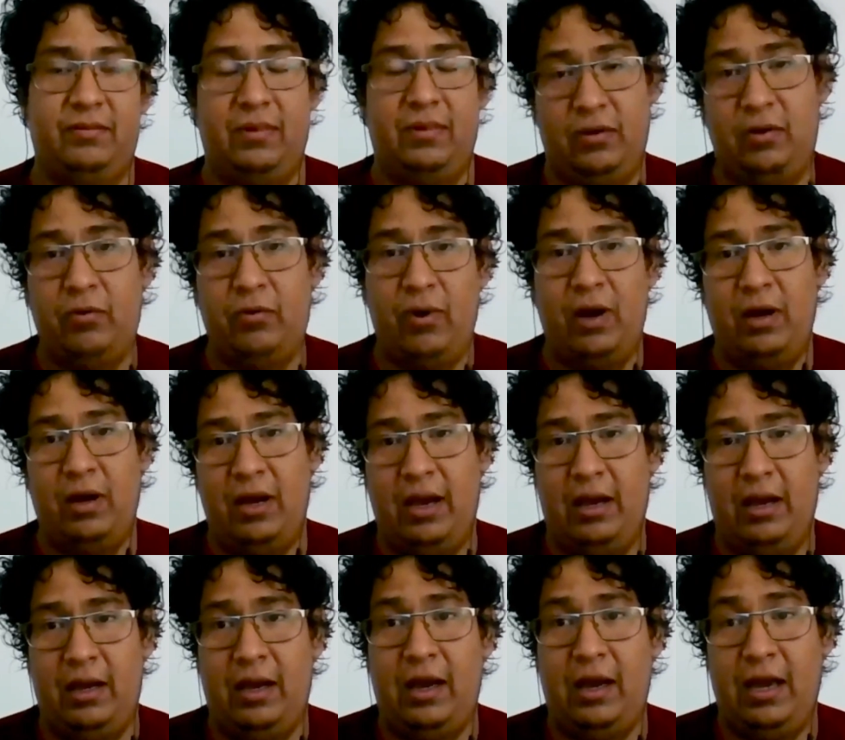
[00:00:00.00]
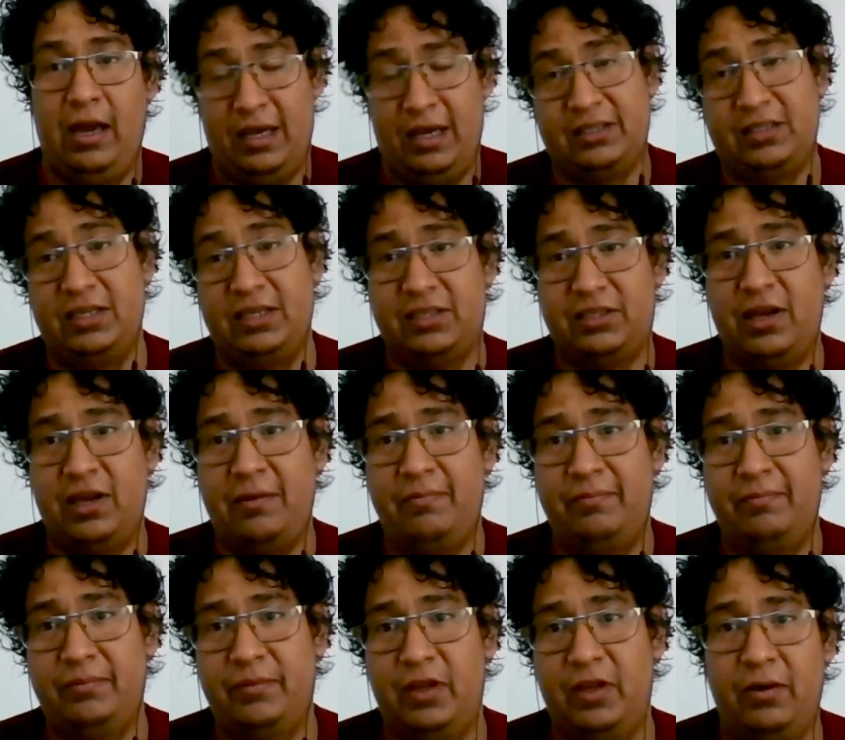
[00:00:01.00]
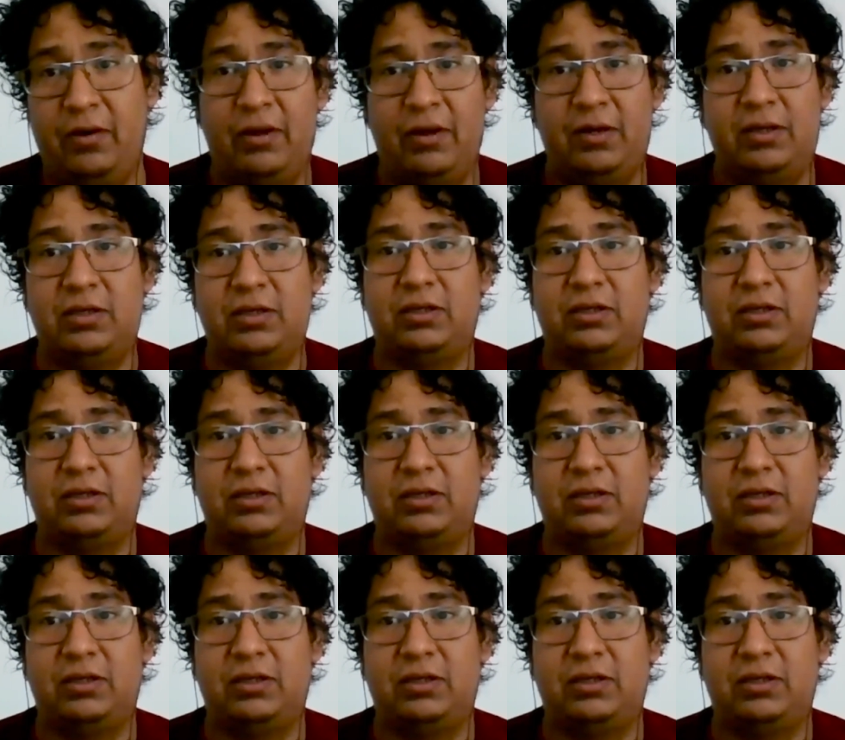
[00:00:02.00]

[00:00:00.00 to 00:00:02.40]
a sister, no?